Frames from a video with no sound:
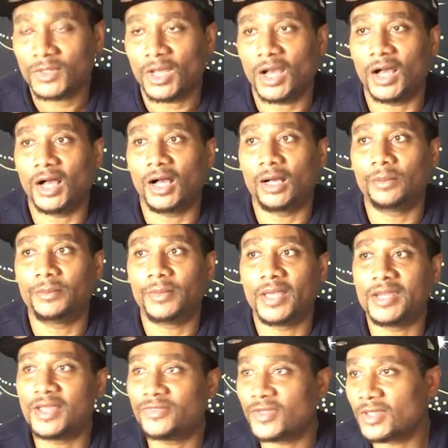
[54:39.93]
um,
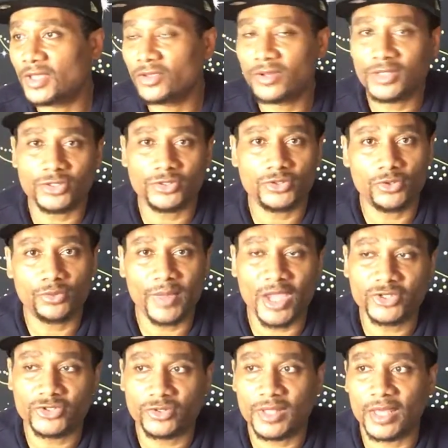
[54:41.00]
anything that you need to do, make
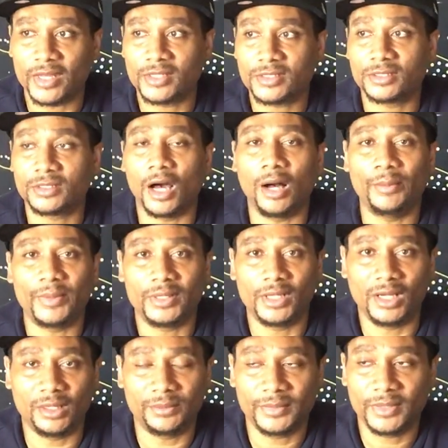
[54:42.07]
sure that is on the up and
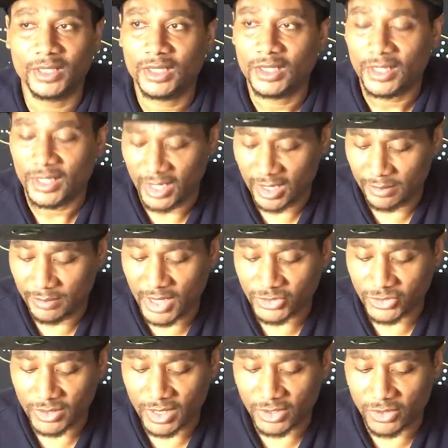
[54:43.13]
up and make
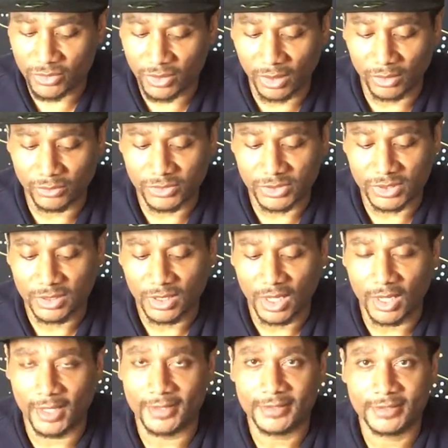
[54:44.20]
sure that you don't
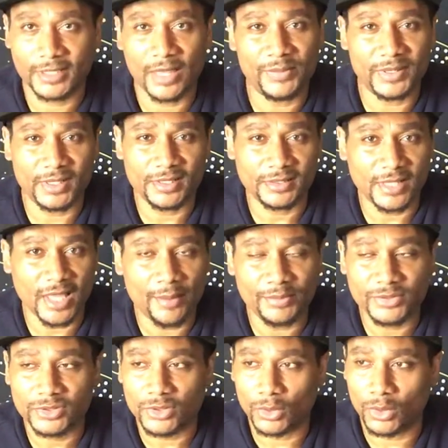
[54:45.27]
uh, skip any
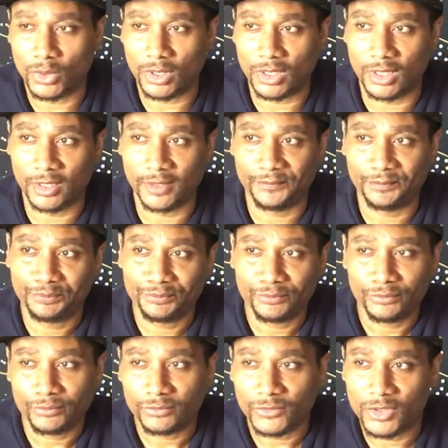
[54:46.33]
steps or,
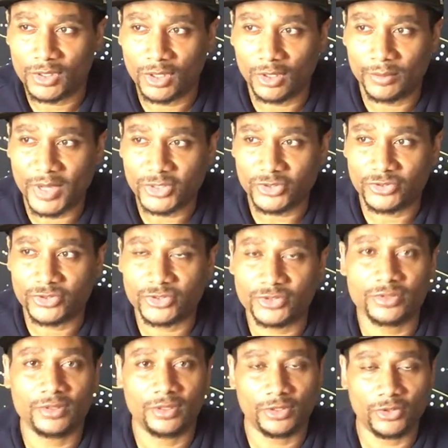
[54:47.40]
you know, make sure you
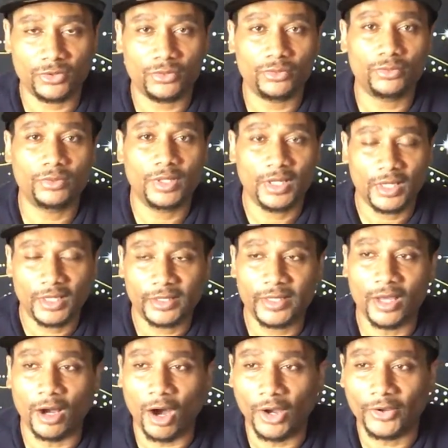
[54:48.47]
just, you
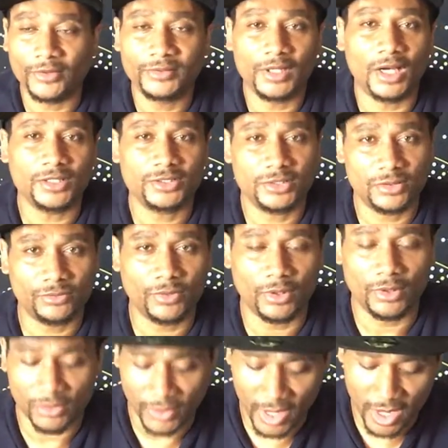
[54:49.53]
get all your ducks in a
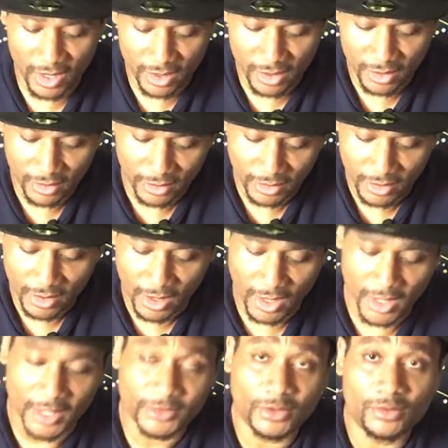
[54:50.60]
row, okay?
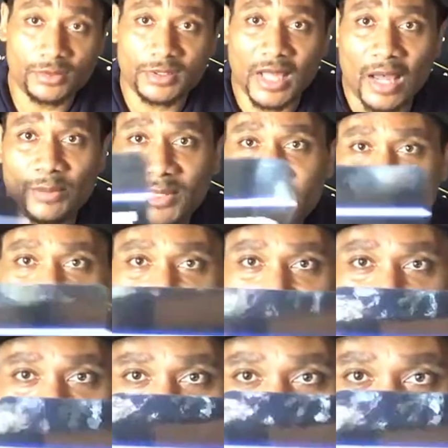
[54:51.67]
Uh, don't stop
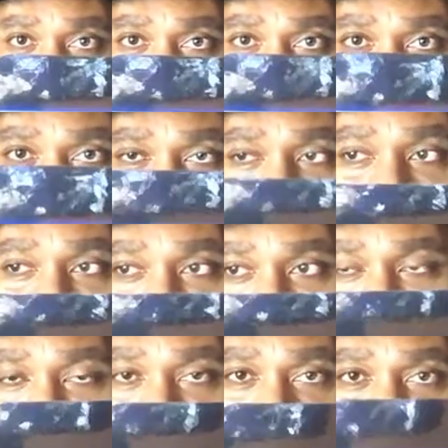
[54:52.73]
believing. So that says that, you
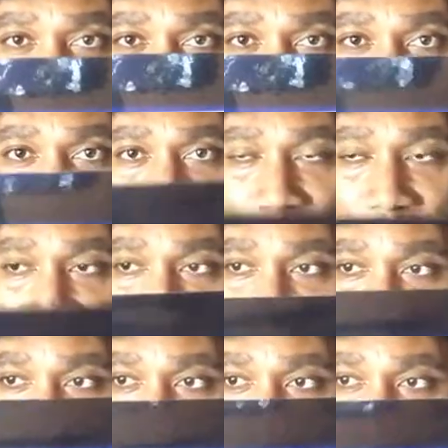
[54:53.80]
know, it's possible for this
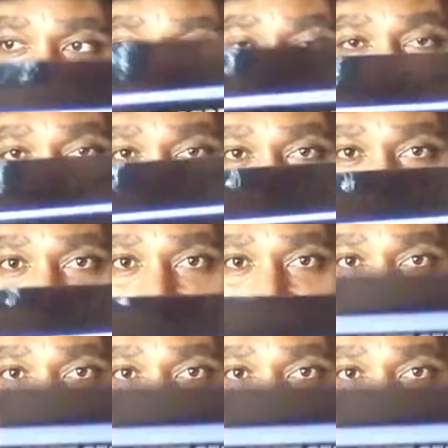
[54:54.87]
dream to take place,